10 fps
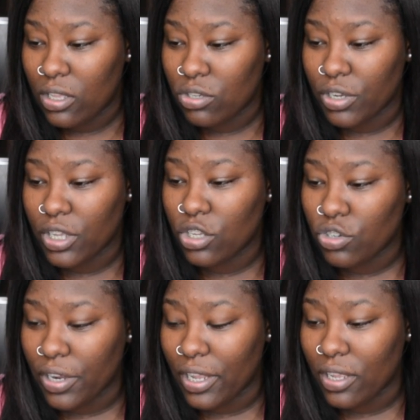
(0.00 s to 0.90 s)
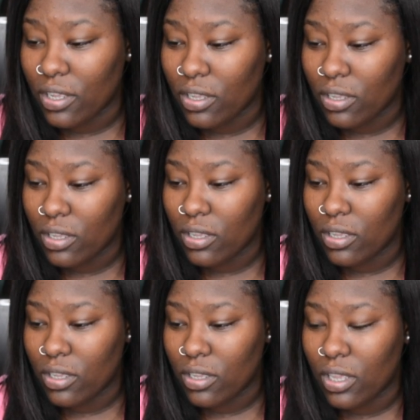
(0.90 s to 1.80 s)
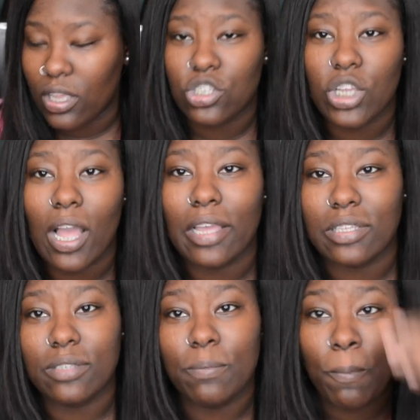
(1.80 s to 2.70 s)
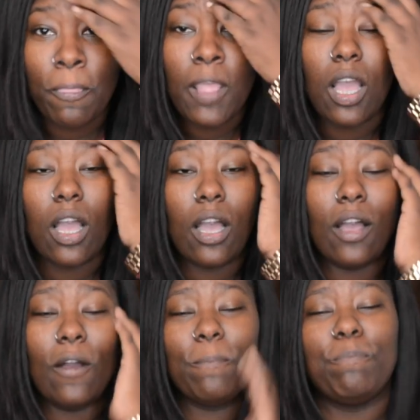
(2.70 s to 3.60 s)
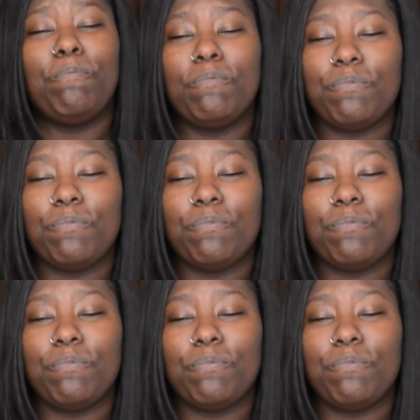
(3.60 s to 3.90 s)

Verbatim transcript: drink your drink and eat your ice um